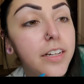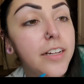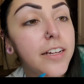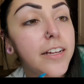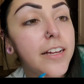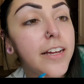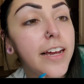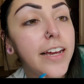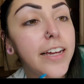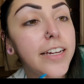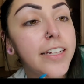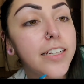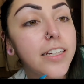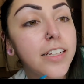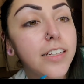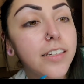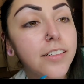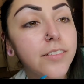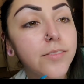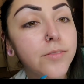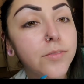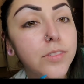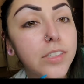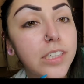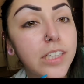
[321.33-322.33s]
I didn't
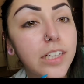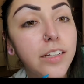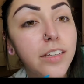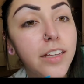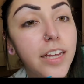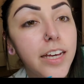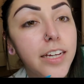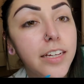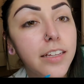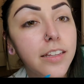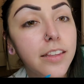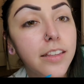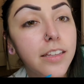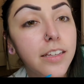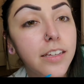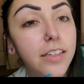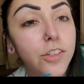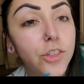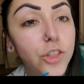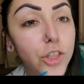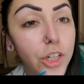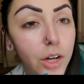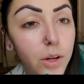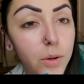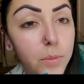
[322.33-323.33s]
really like the
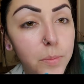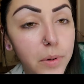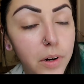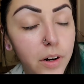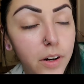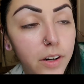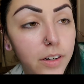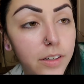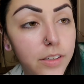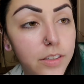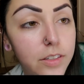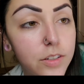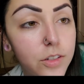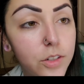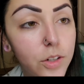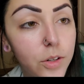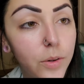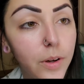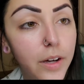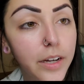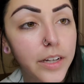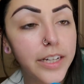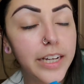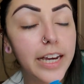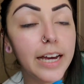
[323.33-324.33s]
gel part, so
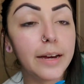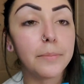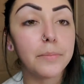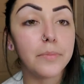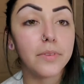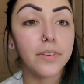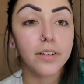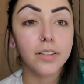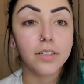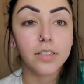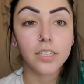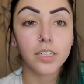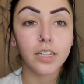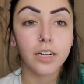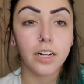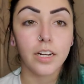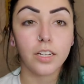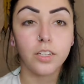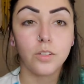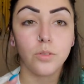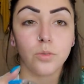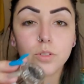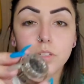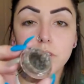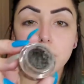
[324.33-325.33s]
I kept this and I
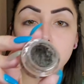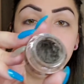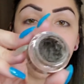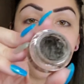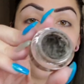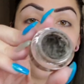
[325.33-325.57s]
use it now